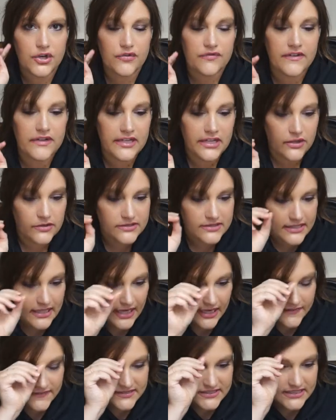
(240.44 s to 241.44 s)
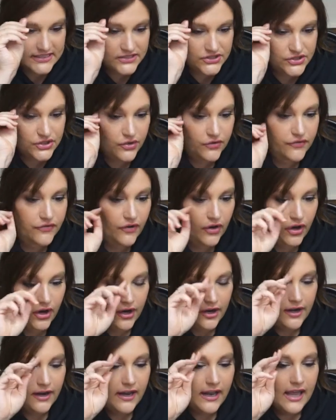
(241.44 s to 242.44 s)
her videos that I've seen so
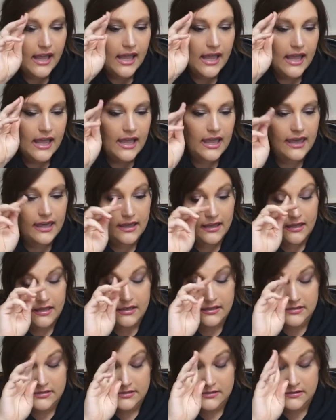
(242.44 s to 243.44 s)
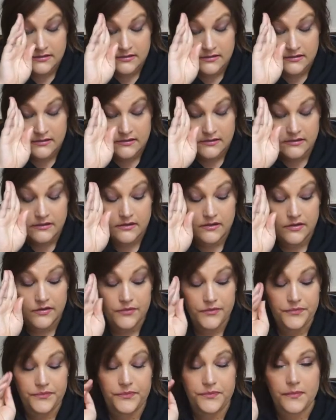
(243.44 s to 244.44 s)
far, and
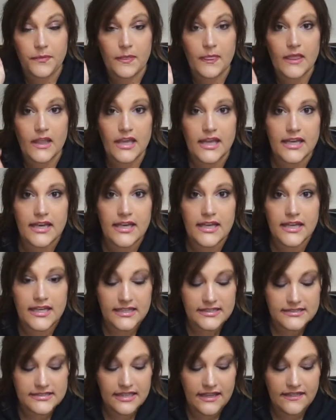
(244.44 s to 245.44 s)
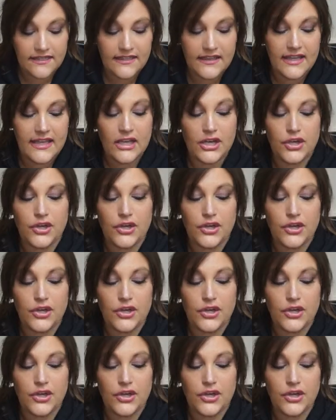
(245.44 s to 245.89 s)
it is the